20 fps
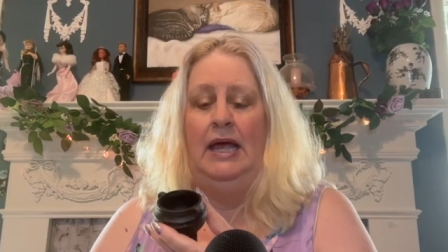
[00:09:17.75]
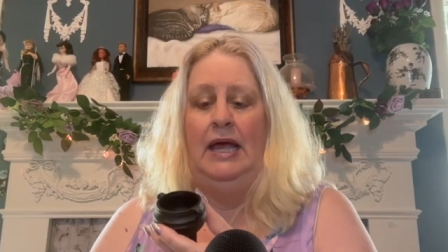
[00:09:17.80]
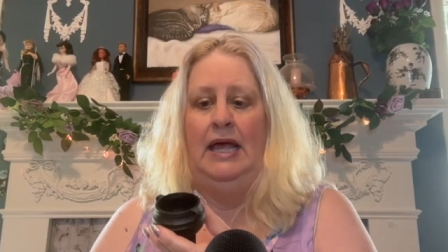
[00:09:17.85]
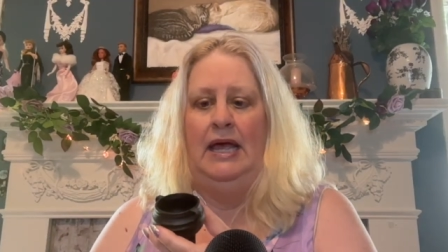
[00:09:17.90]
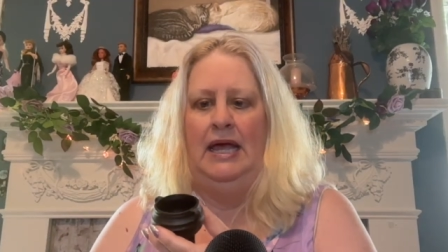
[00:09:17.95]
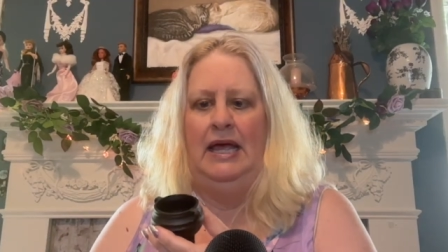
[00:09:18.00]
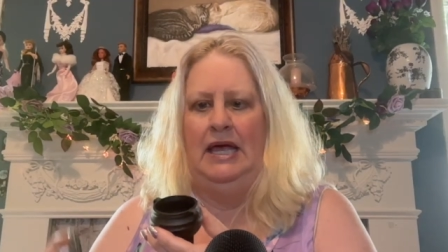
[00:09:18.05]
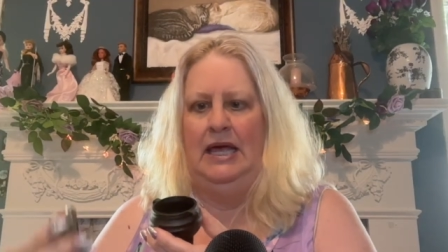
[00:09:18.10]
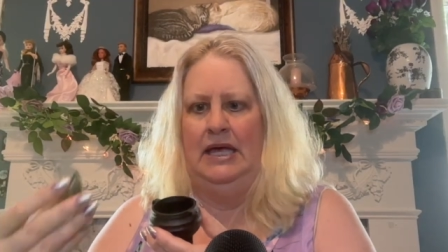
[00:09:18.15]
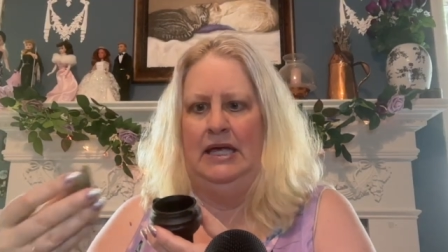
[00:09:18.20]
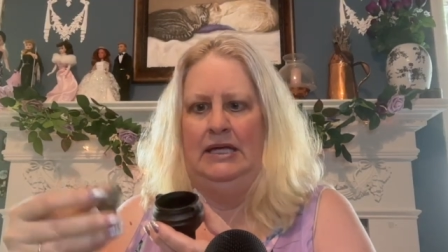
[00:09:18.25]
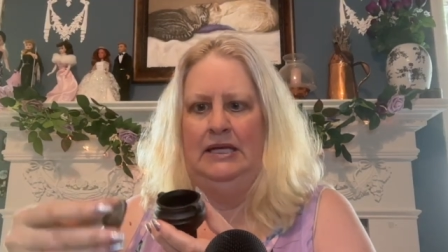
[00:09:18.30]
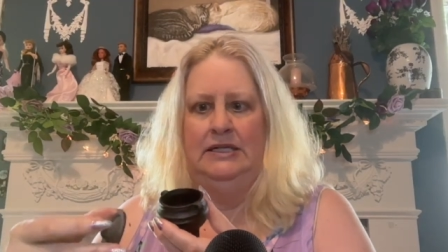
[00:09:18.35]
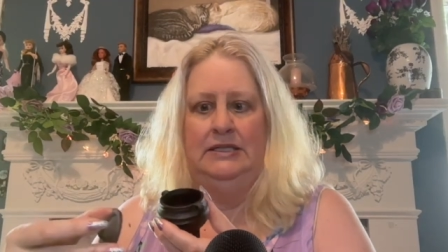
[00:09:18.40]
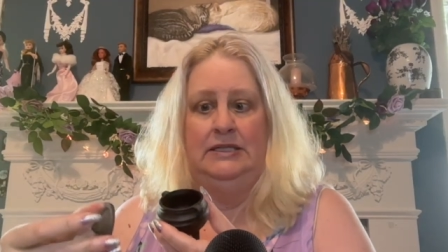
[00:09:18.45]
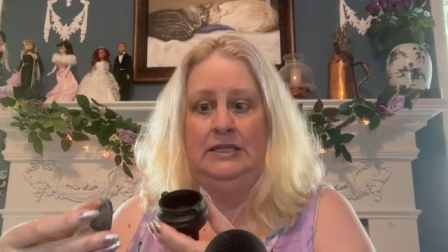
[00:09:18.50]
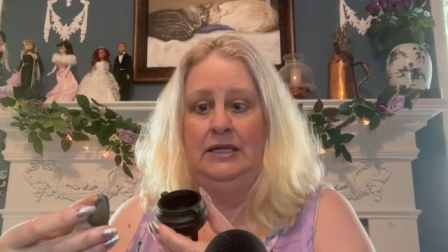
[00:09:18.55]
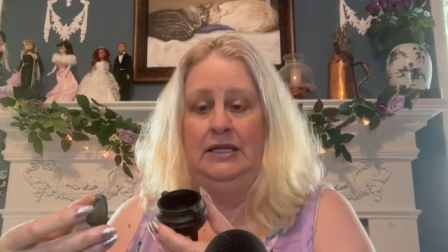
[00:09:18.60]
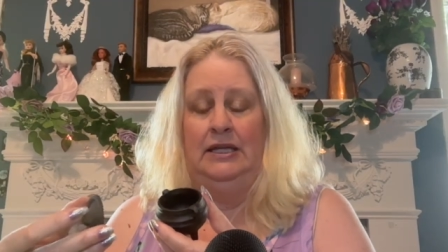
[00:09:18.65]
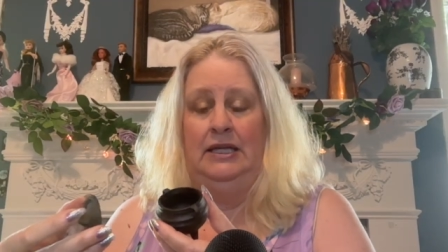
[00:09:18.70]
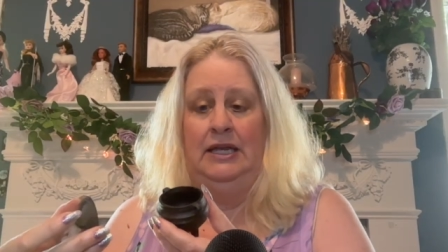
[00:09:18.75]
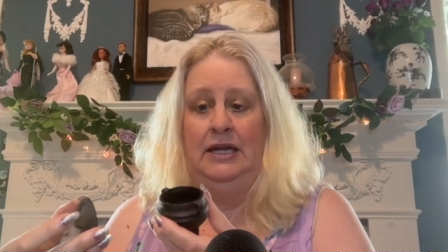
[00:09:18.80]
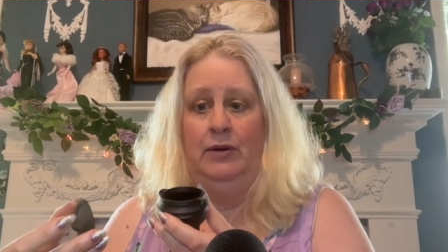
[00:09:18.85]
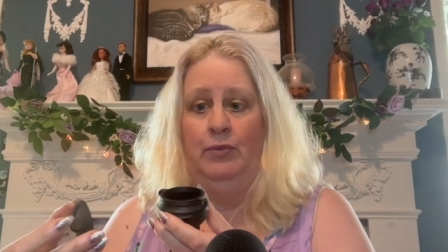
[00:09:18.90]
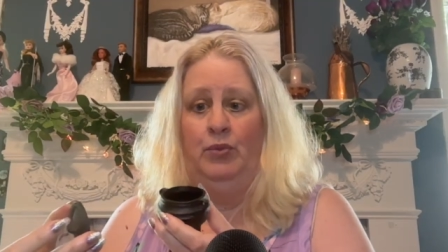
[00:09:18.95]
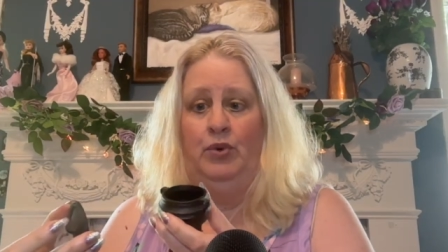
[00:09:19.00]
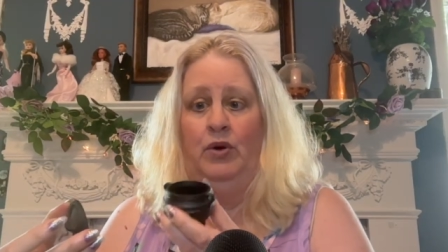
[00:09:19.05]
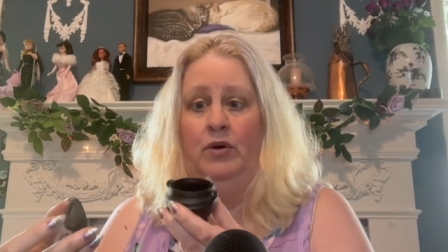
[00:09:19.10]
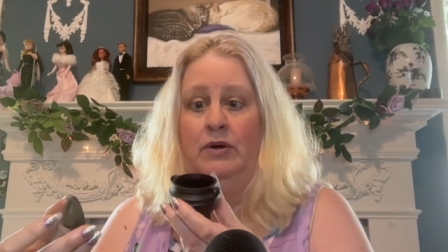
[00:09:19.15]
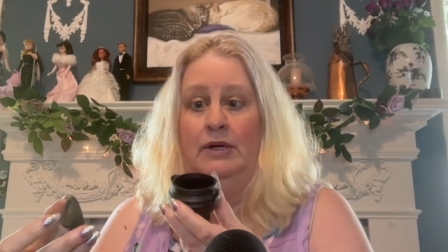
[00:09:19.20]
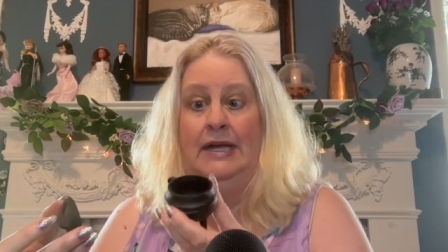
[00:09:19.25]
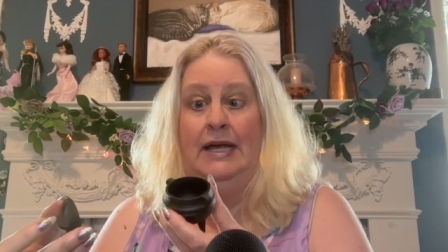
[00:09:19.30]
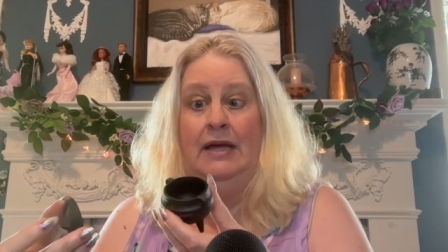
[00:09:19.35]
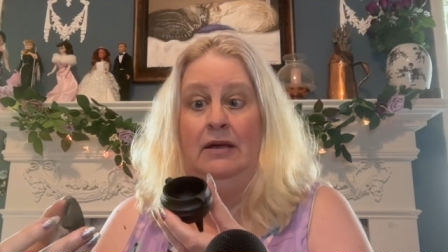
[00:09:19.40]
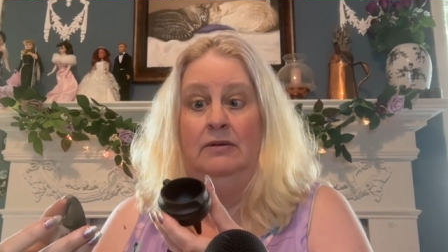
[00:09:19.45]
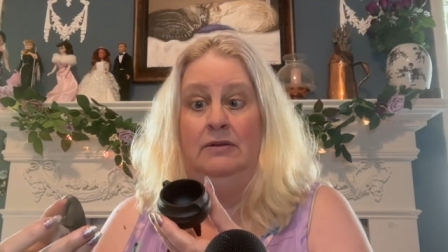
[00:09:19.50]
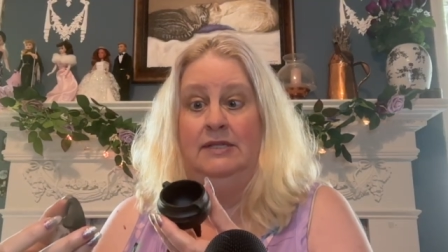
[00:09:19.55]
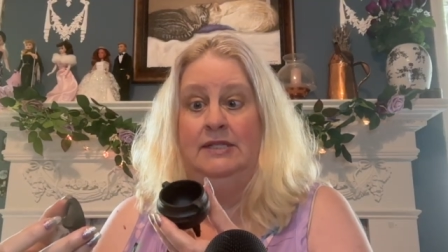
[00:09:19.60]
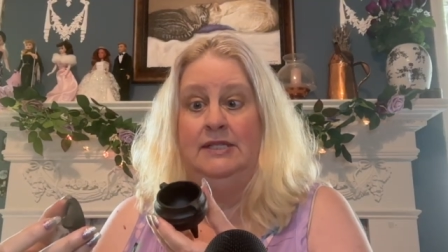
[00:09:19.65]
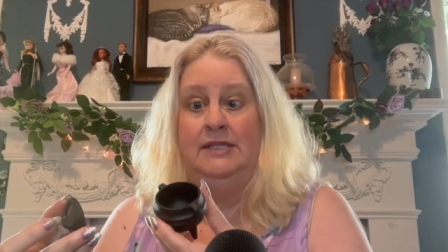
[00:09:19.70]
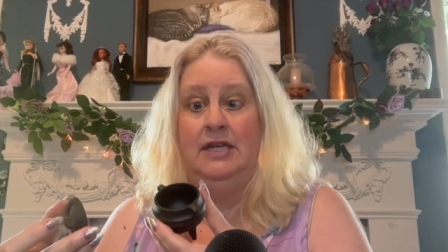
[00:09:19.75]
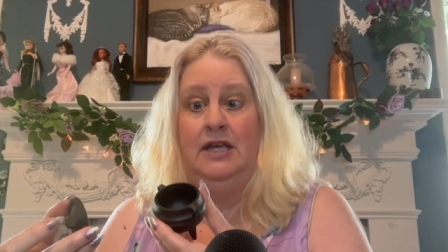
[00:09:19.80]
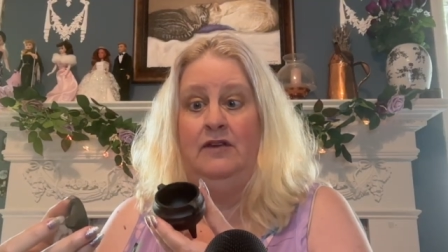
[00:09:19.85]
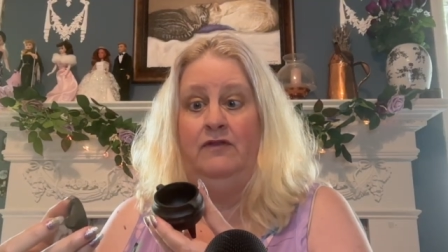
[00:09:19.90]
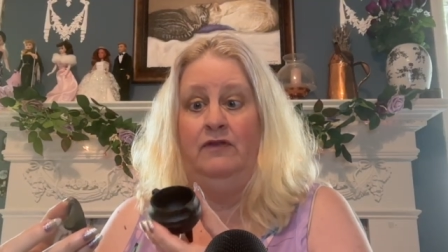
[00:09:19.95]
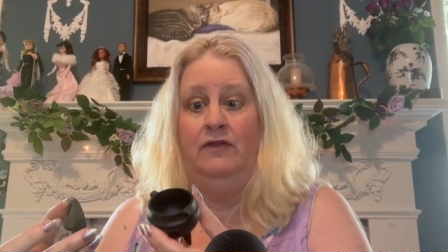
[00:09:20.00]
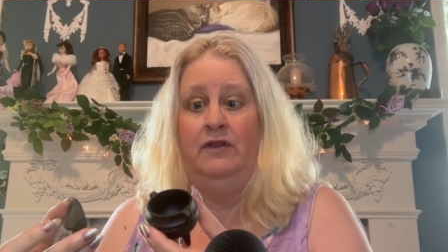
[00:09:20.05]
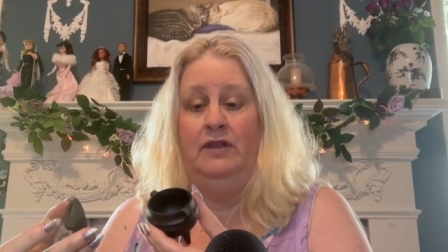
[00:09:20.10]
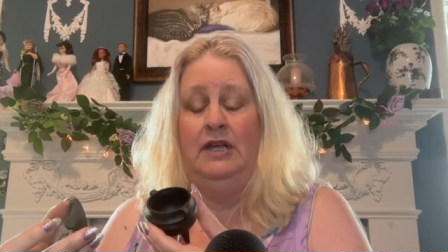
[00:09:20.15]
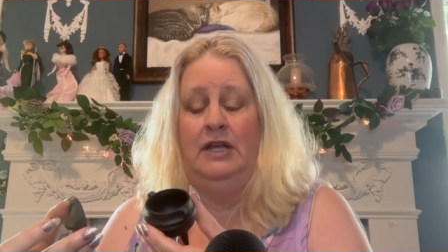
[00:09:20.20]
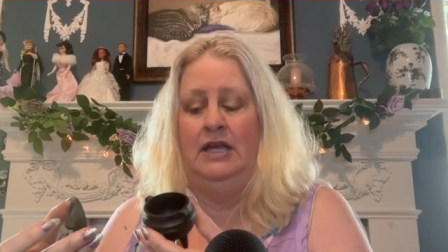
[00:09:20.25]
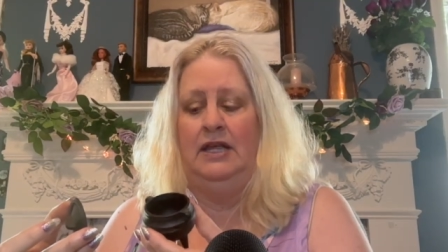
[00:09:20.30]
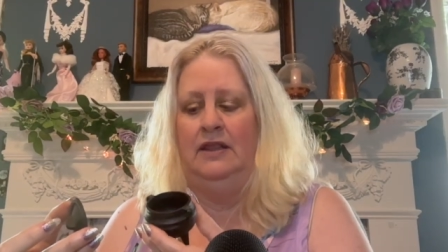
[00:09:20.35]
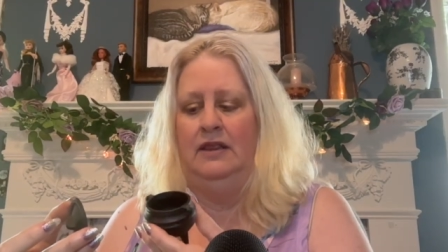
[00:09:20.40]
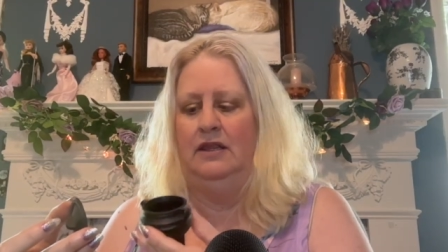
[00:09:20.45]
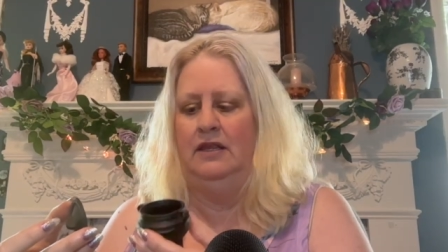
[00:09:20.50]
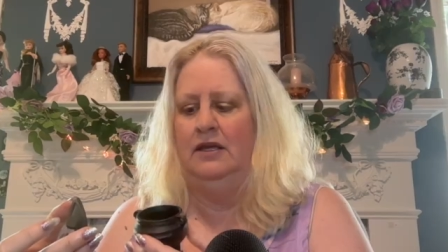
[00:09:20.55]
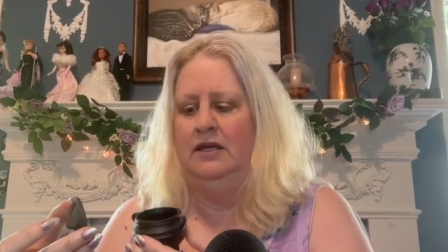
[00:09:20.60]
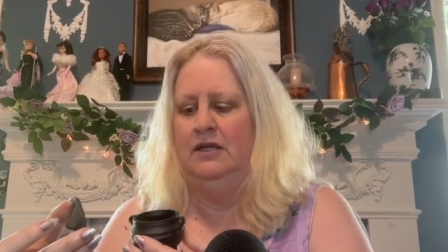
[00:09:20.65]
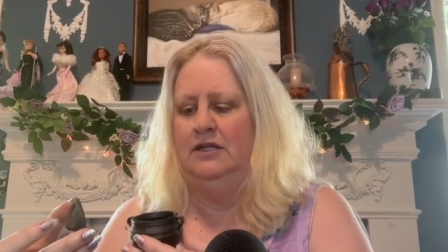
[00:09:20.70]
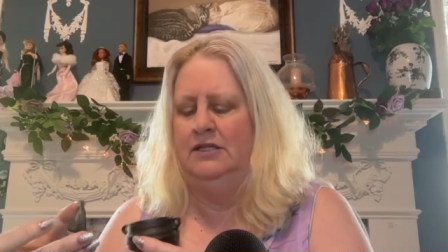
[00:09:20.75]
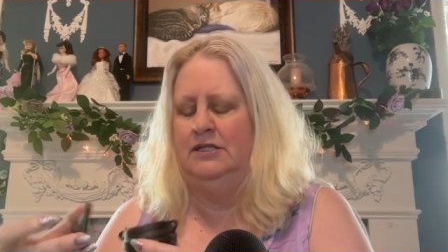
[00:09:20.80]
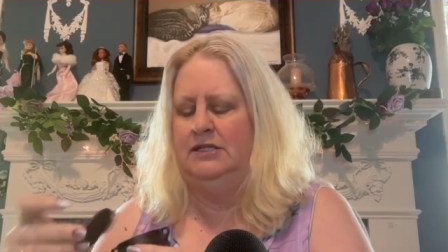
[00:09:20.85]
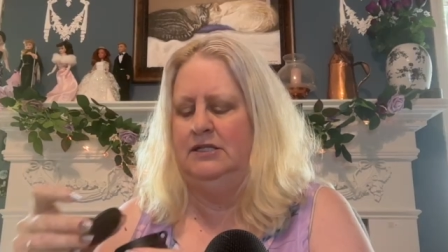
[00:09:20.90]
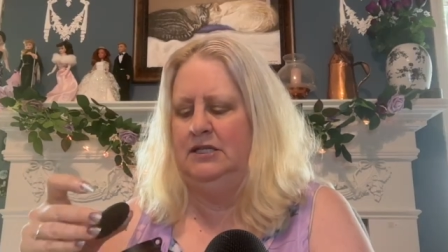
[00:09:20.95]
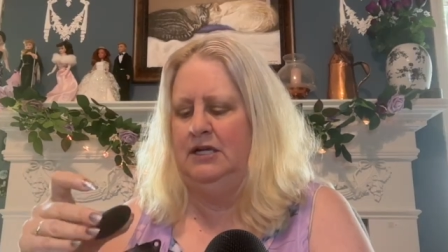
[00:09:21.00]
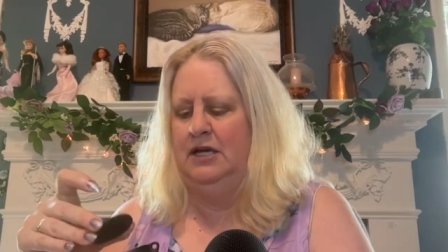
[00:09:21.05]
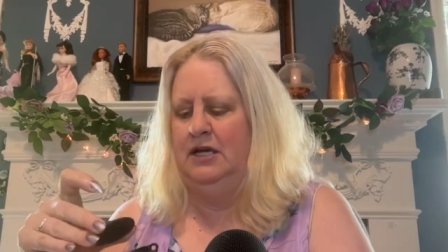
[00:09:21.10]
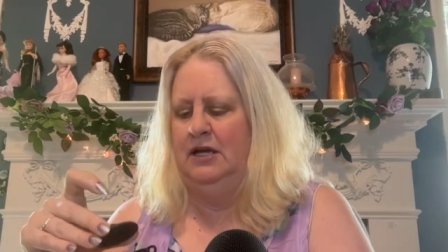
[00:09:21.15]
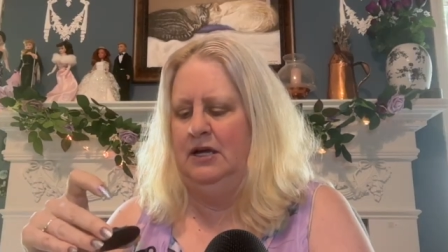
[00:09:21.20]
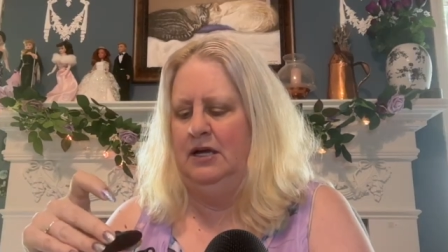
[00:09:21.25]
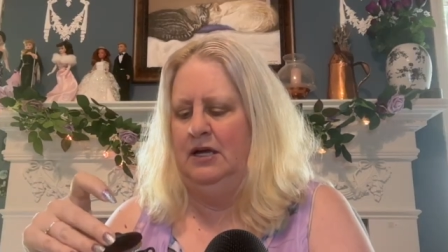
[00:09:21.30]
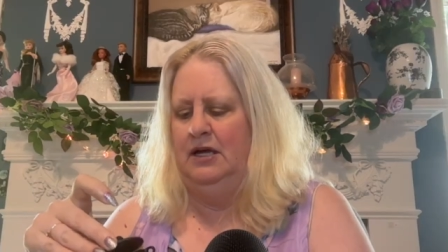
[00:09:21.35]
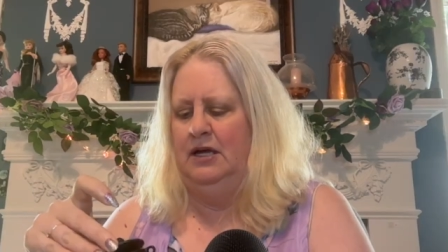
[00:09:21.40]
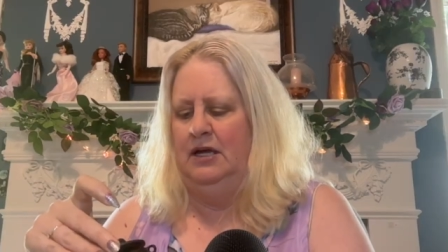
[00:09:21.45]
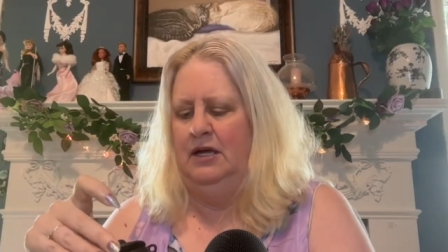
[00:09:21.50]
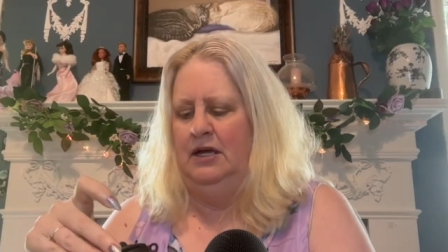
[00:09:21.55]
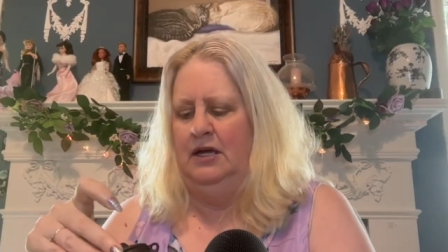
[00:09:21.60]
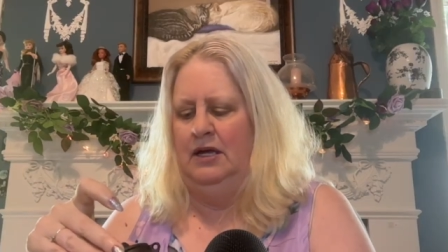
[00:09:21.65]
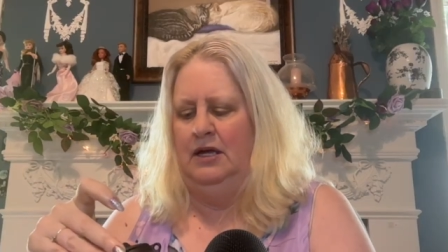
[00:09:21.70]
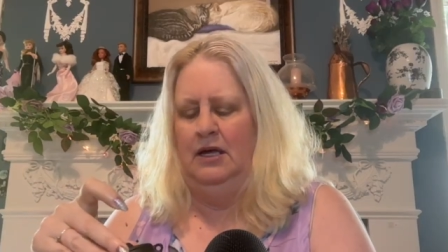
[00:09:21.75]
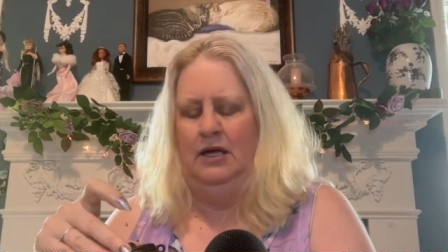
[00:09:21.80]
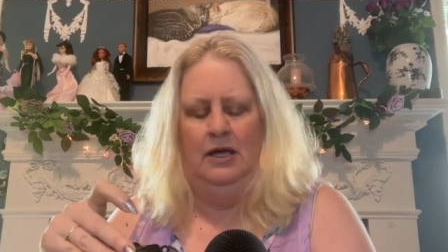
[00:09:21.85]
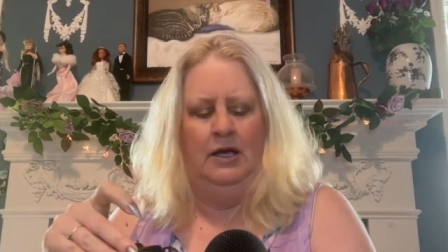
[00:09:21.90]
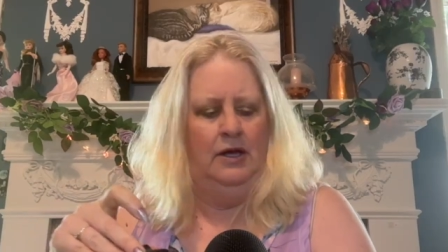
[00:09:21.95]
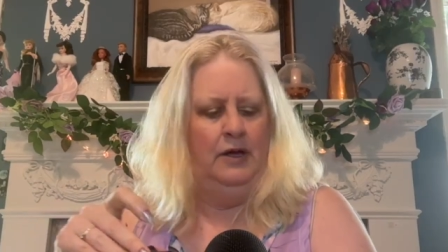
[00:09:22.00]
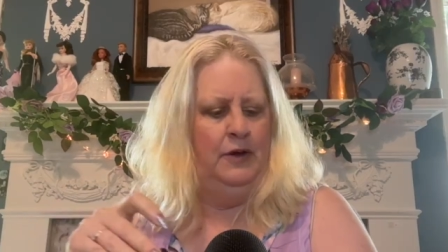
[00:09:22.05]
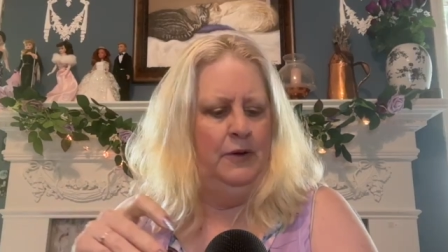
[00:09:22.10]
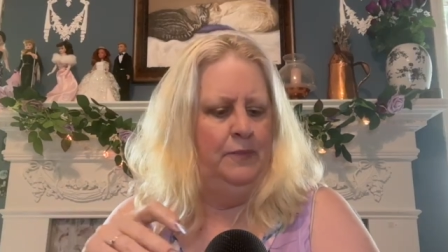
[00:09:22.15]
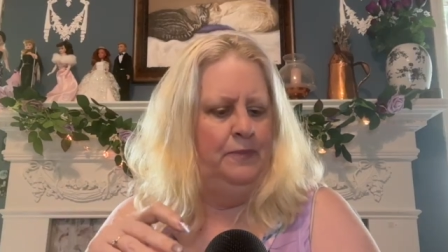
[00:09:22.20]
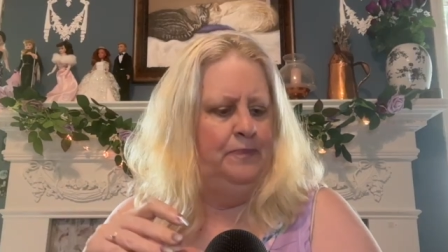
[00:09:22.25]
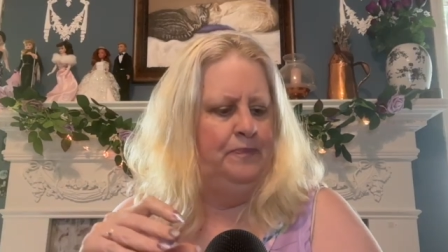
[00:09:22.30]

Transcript: and let it burn down safely in this. I